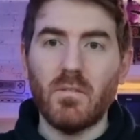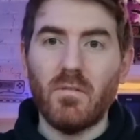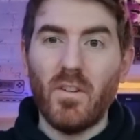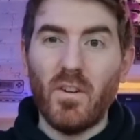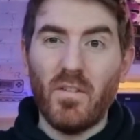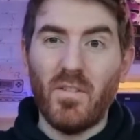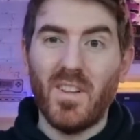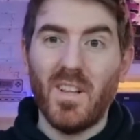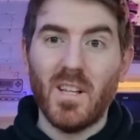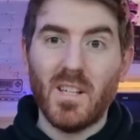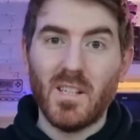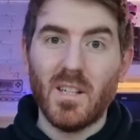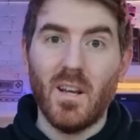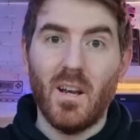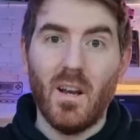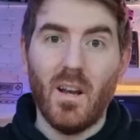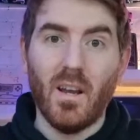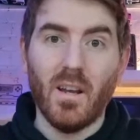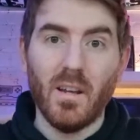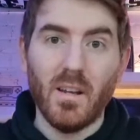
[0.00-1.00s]
But this
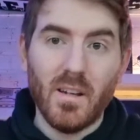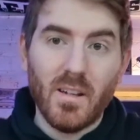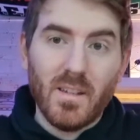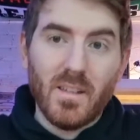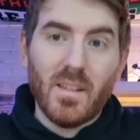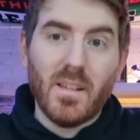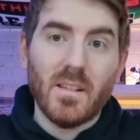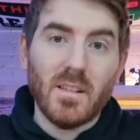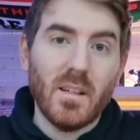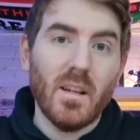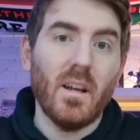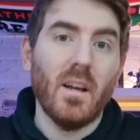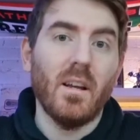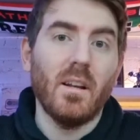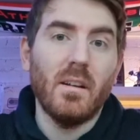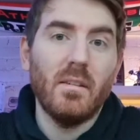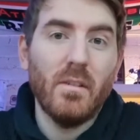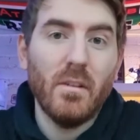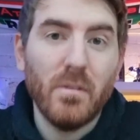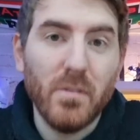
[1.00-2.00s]
guy,
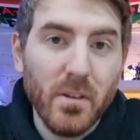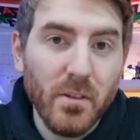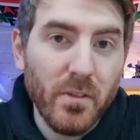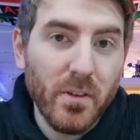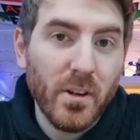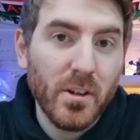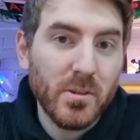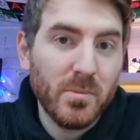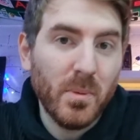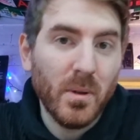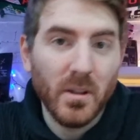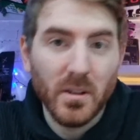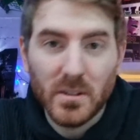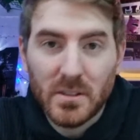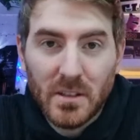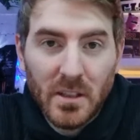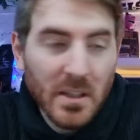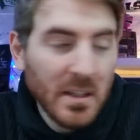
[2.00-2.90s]
vote for the Fox box.